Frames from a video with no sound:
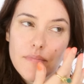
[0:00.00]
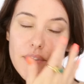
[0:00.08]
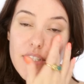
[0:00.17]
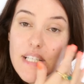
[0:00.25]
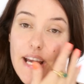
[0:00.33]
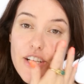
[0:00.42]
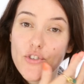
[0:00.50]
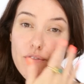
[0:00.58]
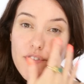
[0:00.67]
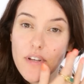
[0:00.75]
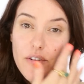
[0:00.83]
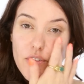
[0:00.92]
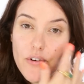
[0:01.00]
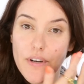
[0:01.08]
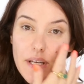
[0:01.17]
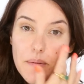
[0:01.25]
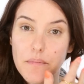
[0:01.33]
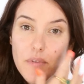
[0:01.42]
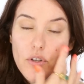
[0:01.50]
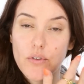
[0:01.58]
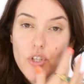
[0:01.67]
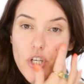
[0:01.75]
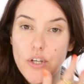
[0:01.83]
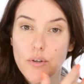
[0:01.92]
The texture of sun cream you
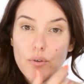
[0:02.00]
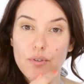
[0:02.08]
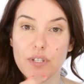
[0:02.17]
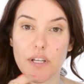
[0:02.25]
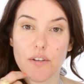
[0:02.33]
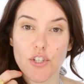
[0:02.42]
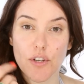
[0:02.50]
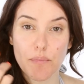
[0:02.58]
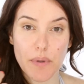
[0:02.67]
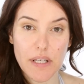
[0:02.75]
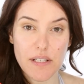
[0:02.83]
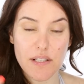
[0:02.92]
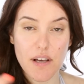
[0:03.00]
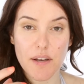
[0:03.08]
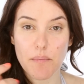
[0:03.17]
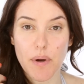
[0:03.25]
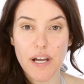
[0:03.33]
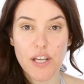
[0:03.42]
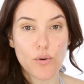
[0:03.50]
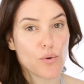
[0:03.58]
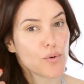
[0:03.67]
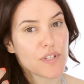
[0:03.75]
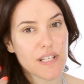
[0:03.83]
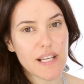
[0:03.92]
choose should be decided by
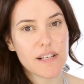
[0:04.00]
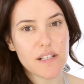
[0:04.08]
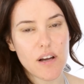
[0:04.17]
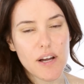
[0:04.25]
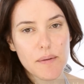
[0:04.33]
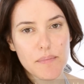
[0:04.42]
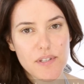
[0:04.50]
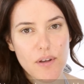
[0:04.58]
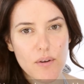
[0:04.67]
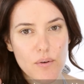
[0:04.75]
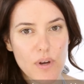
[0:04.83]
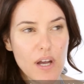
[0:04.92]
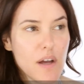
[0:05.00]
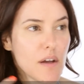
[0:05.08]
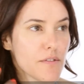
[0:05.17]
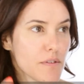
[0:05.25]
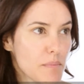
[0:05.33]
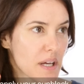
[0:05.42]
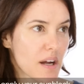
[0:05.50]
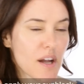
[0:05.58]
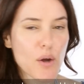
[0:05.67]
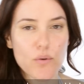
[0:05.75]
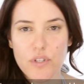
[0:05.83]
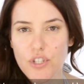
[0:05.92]
your skin type. So for
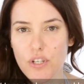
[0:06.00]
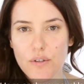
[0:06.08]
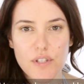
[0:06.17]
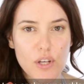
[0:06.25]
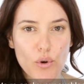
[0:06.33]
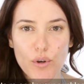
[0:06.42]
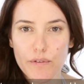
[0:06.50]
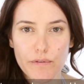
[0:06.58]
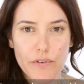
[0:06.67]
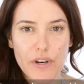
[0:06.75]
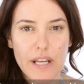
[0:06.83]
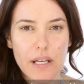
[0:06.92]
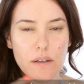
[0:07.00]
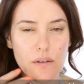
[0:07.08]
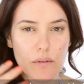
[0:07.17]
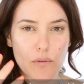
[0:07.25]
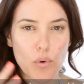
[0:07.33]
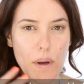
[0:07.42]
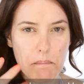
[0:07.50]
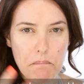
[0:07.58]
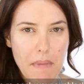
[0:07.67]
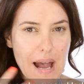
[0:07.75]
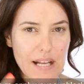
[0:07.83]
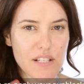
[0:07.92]
I always choose the oil-free, quite
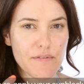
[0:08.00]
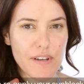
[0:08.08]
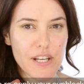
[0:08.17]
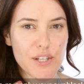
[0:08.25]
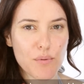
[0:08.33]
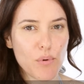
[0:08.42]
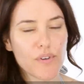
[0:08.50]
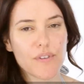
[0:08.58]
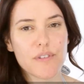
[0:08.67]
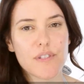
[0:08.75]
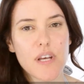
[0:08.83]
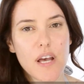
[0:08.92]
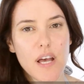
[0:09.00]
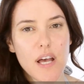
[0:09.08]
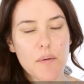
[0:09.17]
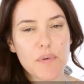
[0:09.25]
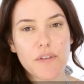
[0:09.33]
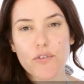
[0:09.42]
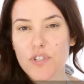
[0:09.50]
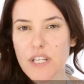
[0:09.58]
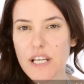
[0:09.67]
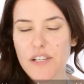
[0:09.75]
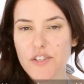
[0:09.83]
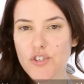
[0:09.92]
matte finish ones. But if your
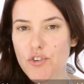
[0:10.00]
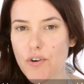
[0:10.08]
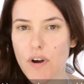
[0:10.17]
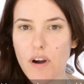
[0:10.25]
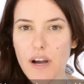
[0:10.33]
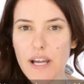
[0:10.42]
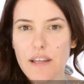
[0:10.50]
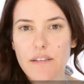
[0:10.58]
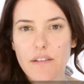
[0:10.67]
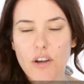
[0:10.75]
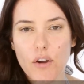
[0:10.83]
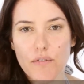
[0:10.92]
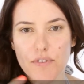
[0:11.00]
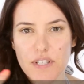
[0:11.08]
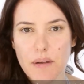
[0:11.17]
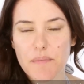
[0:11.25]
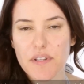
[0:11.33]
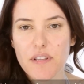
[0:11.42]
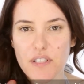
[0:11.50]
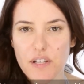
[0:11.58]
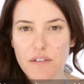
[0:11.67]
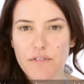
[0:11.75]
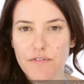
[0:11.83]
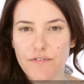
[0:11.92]
skin's dry, go for something that's
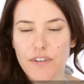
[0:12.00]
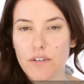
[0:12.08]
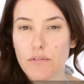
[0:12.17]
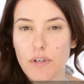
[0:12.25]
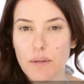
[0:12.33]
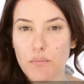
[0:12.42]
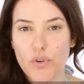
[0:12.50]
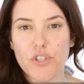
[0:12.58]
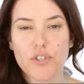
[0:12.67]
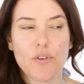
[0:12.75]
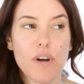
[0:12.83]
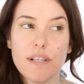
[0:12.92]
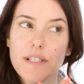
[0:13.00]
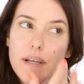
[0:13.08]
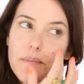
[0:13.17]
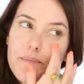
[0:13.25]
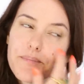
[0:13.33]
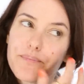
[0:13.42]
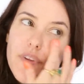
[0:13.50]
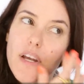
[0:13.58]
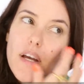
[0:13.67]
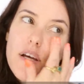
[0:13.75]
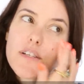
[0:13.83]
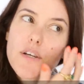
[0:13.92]
going to feel really moisturising.
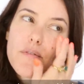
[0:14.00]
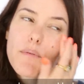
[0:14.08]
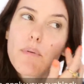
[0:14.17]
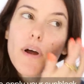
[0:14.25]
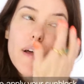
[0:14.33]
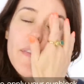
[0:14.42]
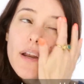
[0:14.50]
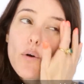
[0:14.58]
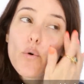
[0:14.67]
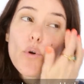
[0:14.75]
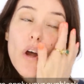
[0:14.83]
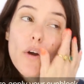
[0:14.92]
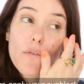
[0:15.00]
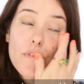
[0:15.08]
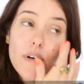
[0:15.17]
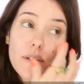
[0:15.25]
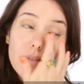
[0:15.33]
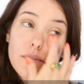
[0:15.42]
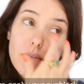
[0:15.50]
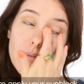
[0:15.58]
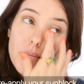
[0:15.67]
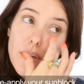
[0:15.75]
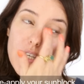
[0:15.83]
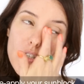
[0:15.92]
So I've applied that all over.
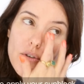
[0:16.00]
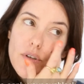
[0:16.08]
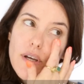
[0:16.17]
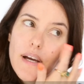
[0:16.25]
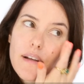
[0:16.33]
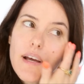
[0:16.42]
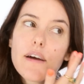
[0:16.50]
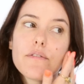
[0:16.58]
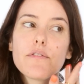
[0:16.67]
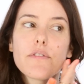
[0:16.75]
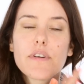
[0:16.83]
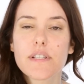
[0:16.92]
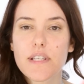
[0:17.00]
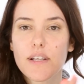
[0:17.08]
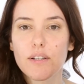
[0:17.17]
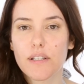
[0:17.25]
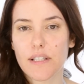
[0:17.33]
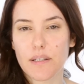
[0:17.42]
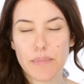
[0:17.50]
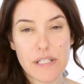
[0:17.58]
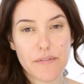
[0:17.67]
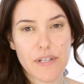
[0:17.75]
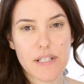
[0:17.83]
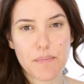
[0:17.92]
Make sure you get every single little bit
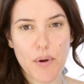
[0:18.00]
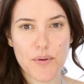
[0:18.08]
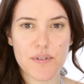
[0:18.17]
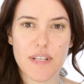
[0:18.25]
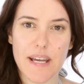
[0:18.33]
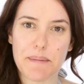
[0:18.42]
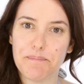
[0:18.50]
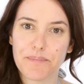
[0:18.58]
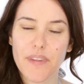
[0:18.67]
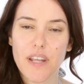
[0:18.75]
of exposed skin.